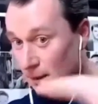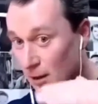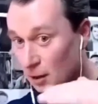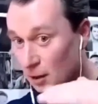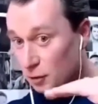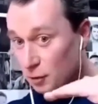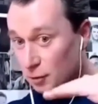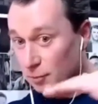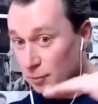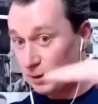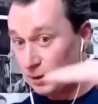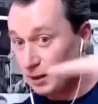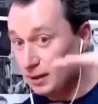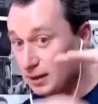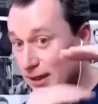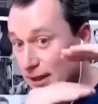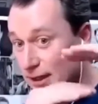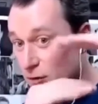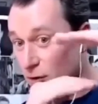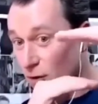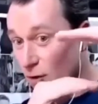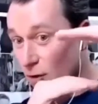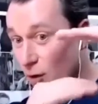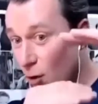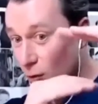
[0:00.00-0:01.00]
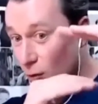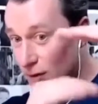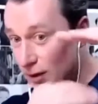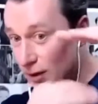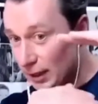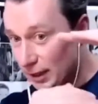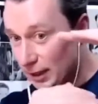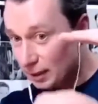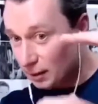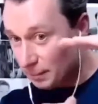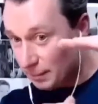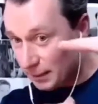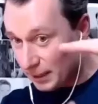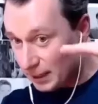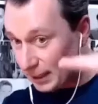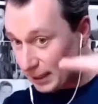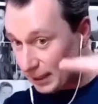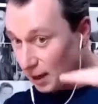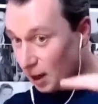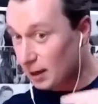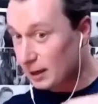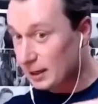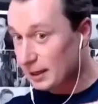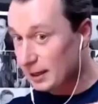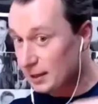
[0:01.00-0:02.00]
They're building their own little mini
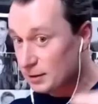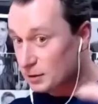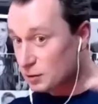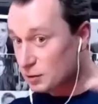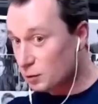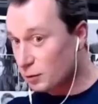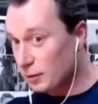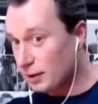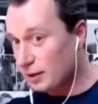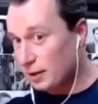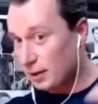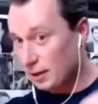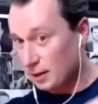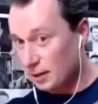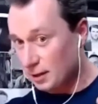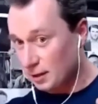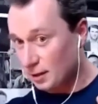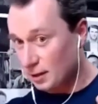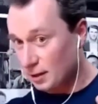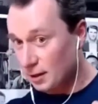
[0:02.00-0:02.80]
audience within.